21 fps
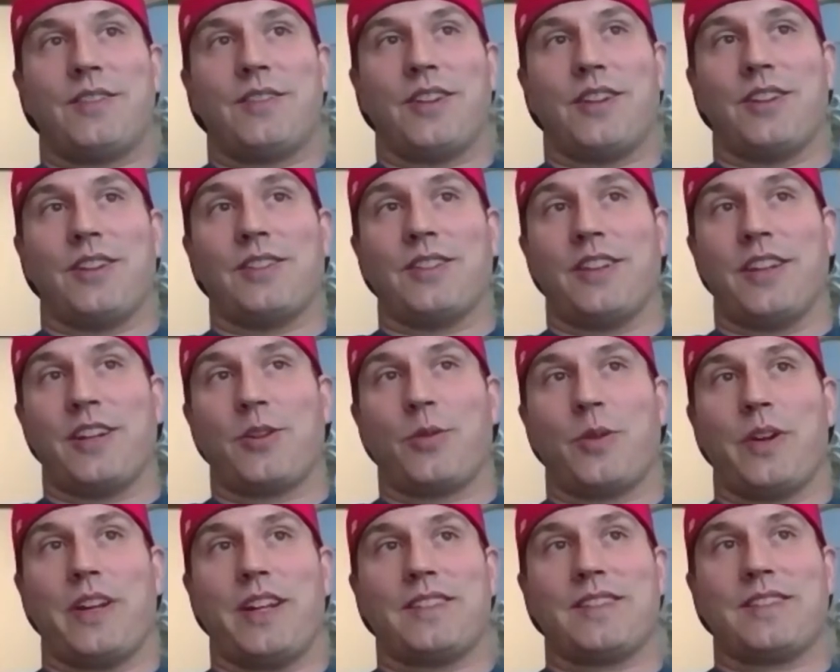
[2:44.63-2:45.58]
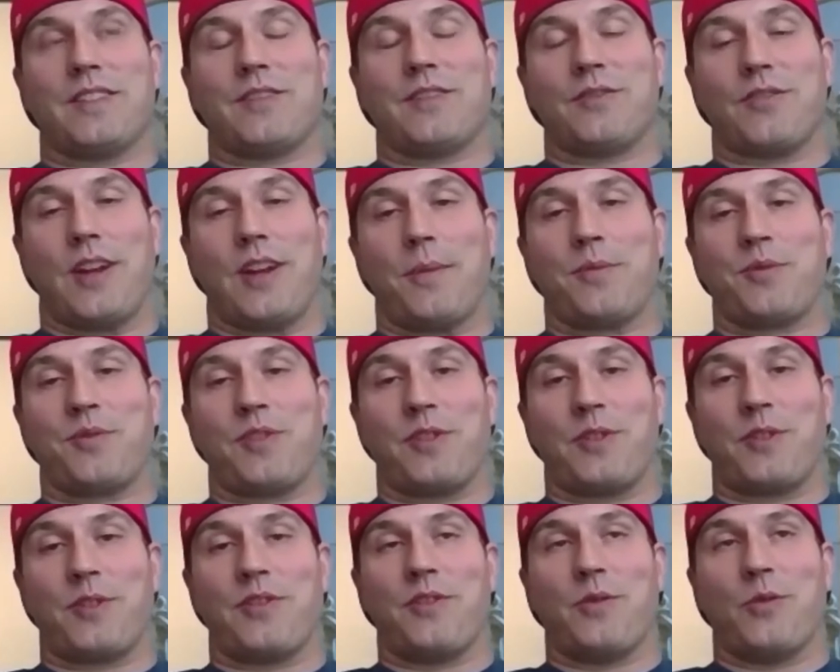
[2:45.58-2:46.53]
uh, lighter weights and reps
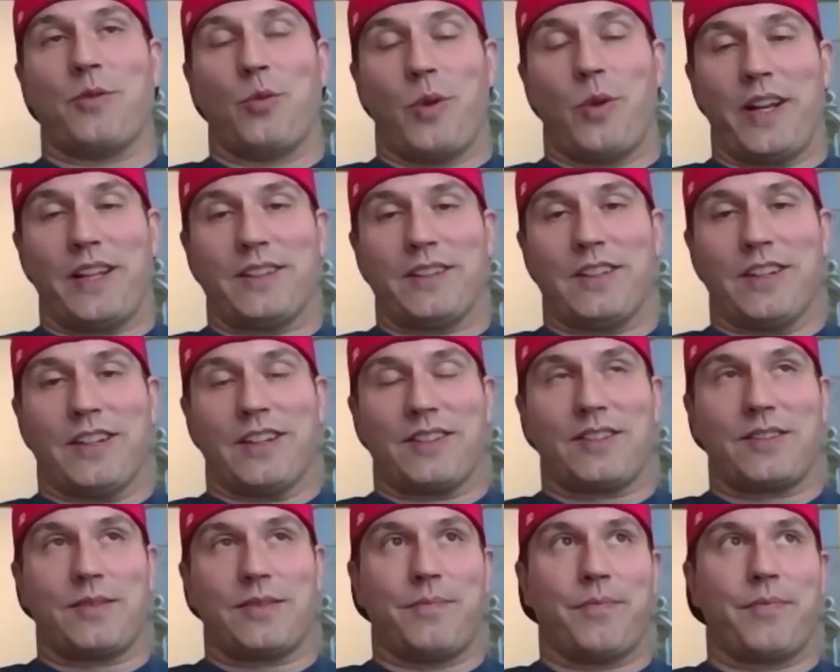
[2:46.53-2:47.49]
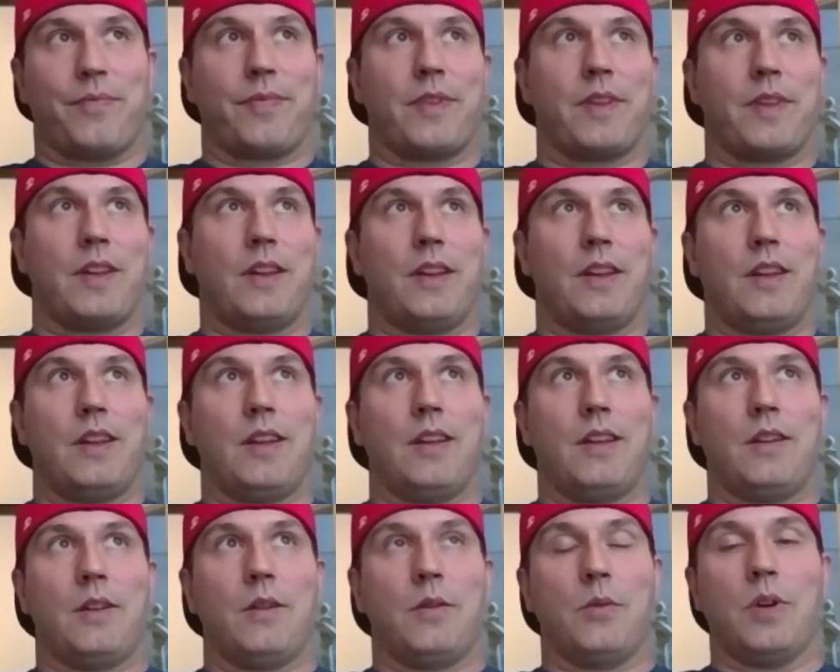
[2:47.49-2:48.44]
for weight loss.
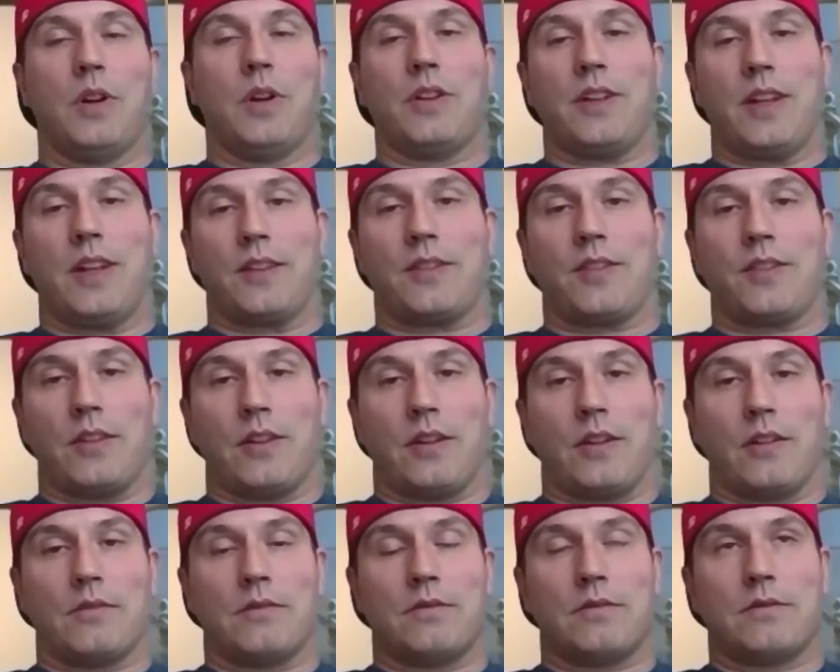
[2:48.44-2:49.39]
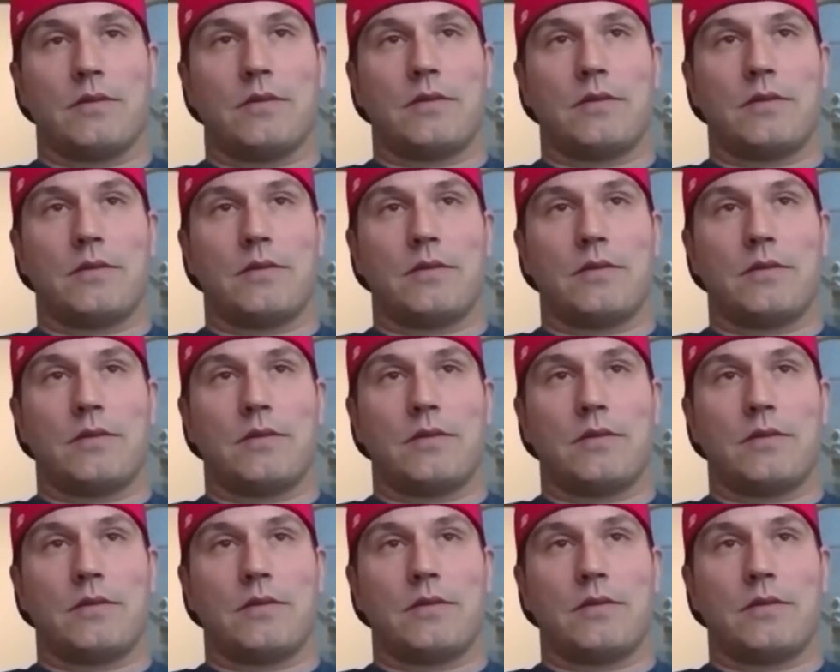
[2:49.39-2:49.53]
Well, yes and no.